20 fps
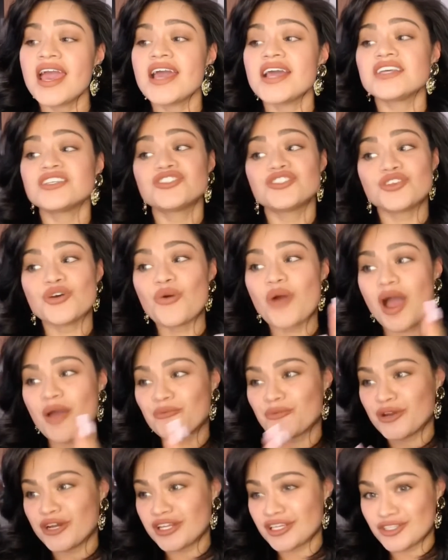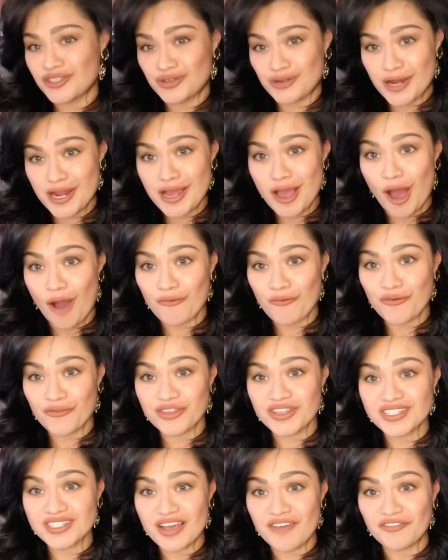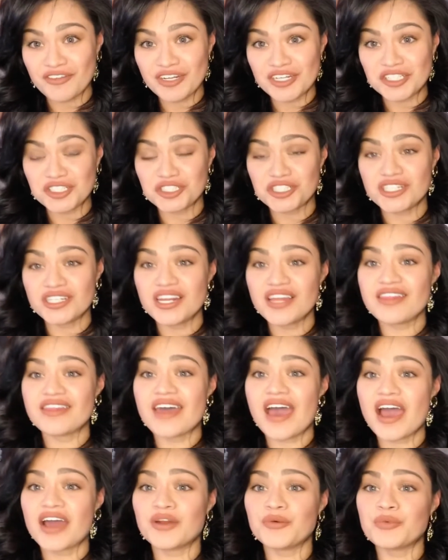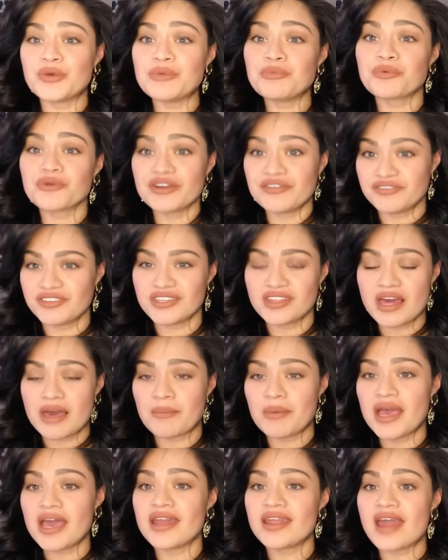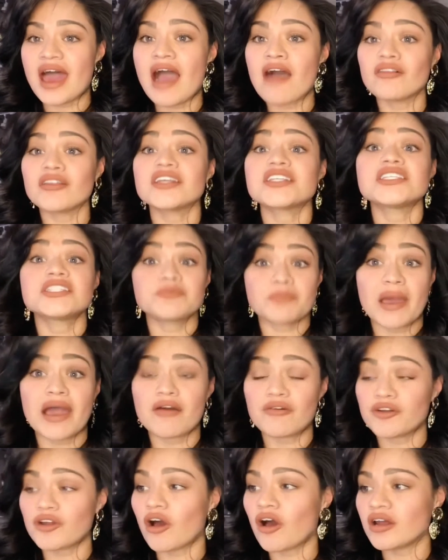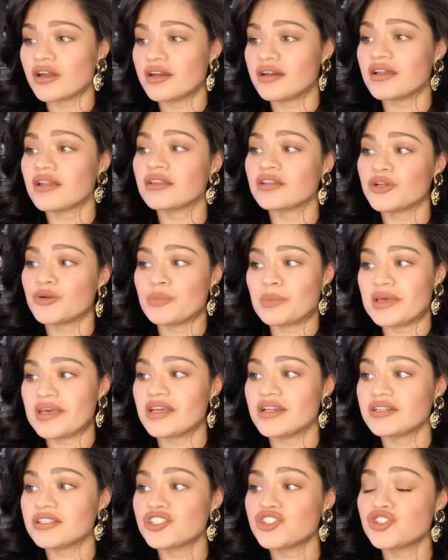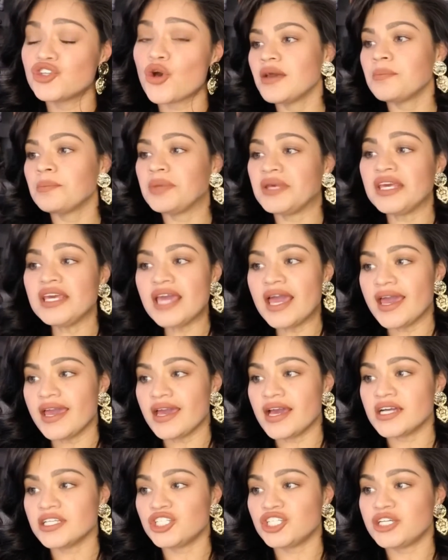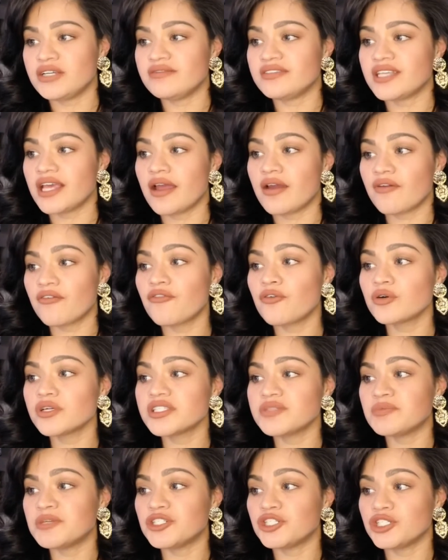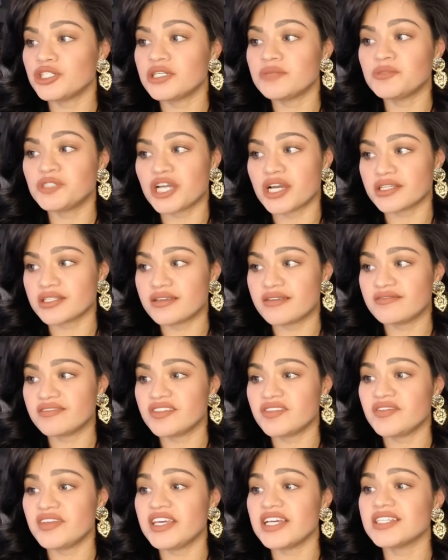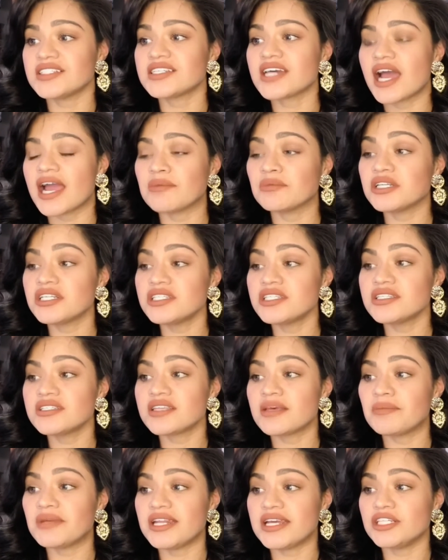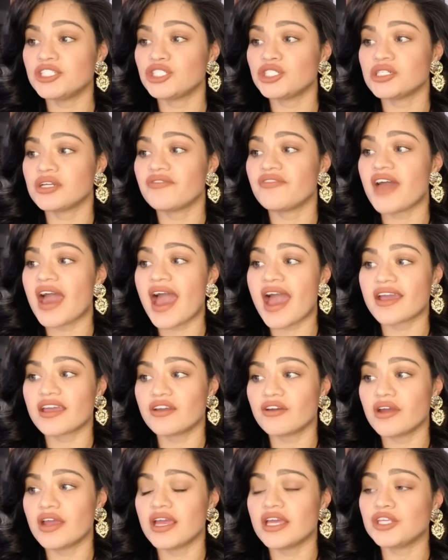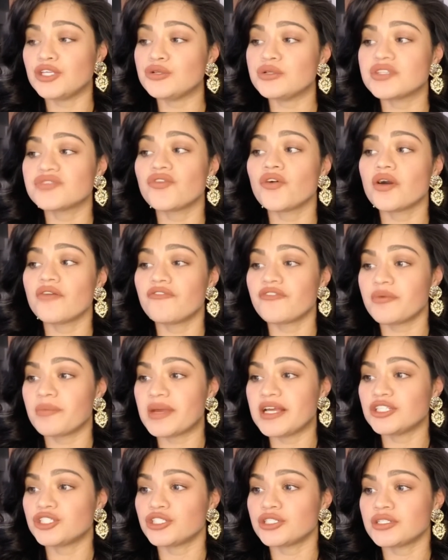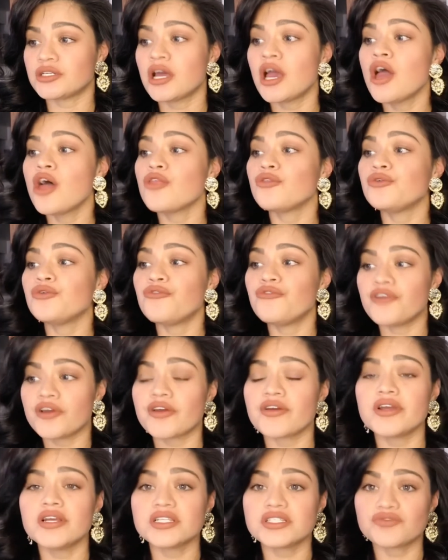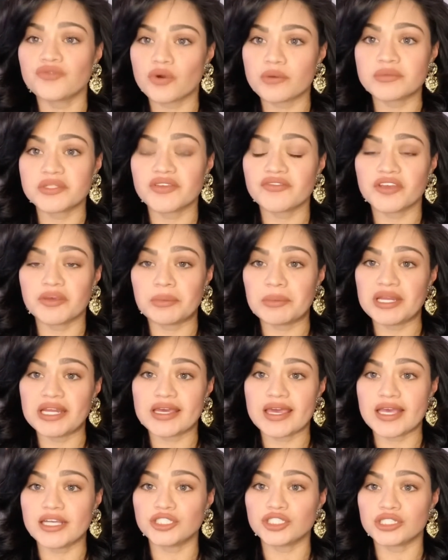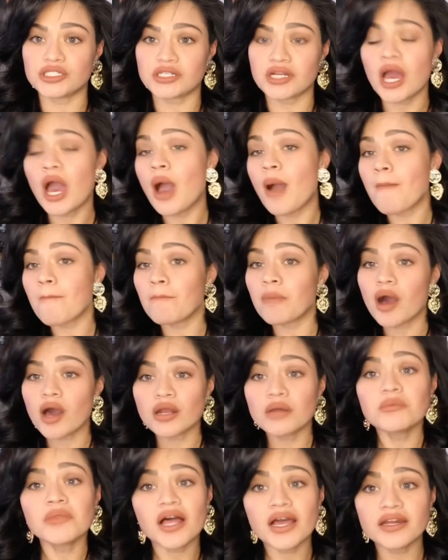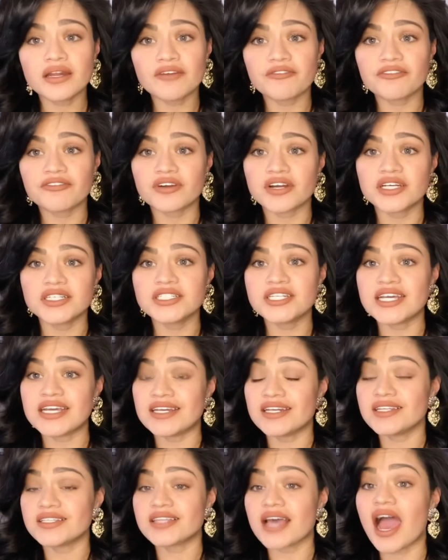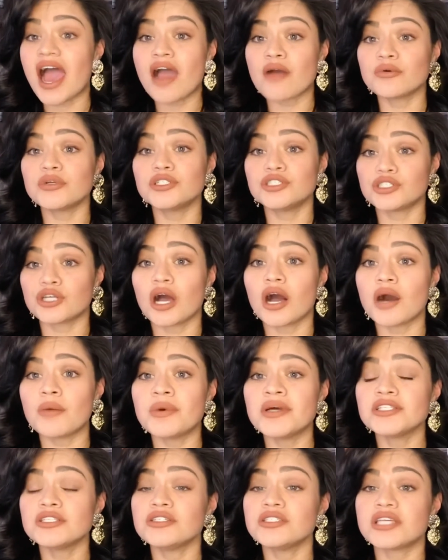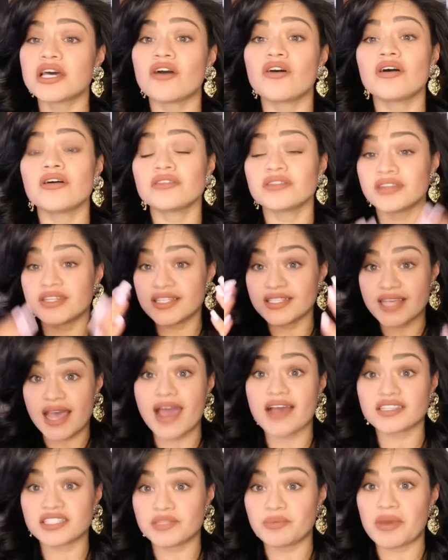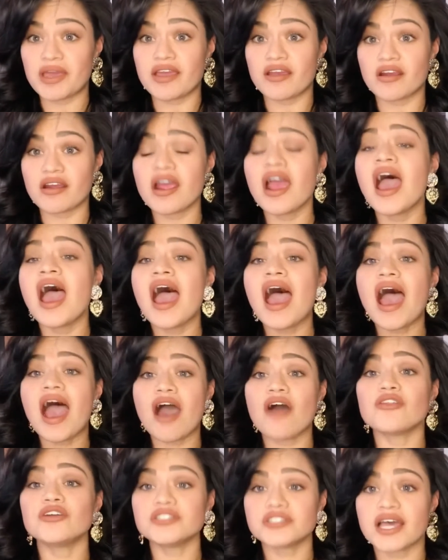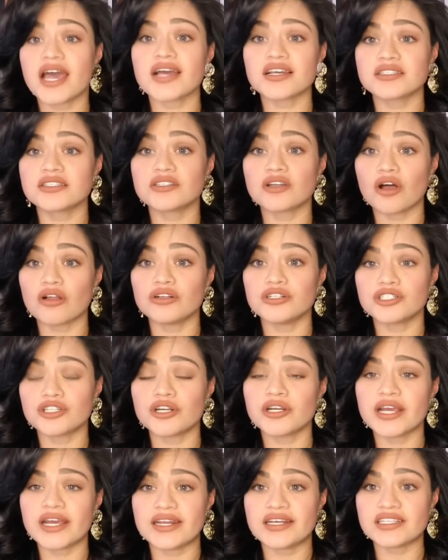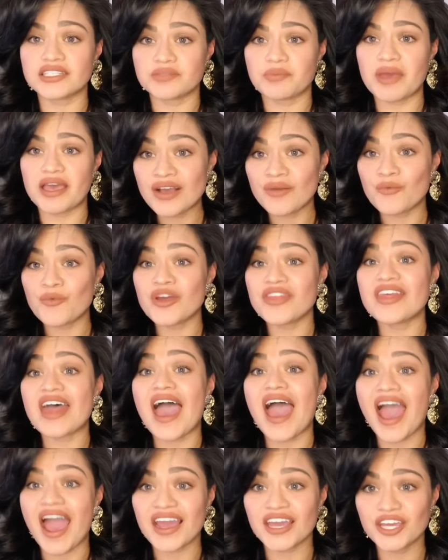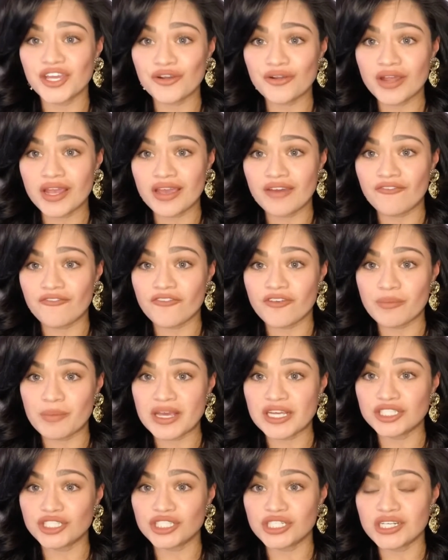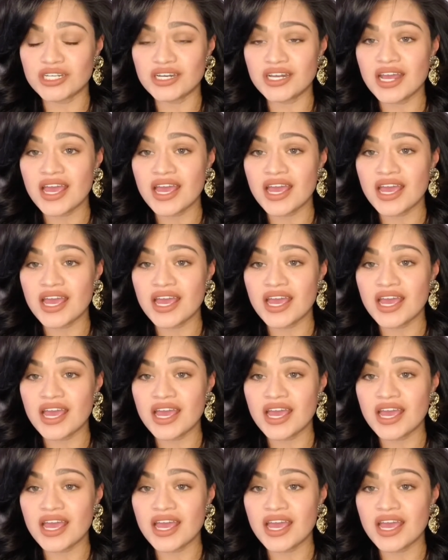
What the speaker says: So I'm reading straight off of the definition that we briefed to them, and I'll expound on it a little bit. So PA achieves Air Force mission objectives via timely dissemination of accurate and useful information through various forms of communication. Bottom line up front, it is our job to tell the taxpayer how their tax dollars are getting spent with accurate information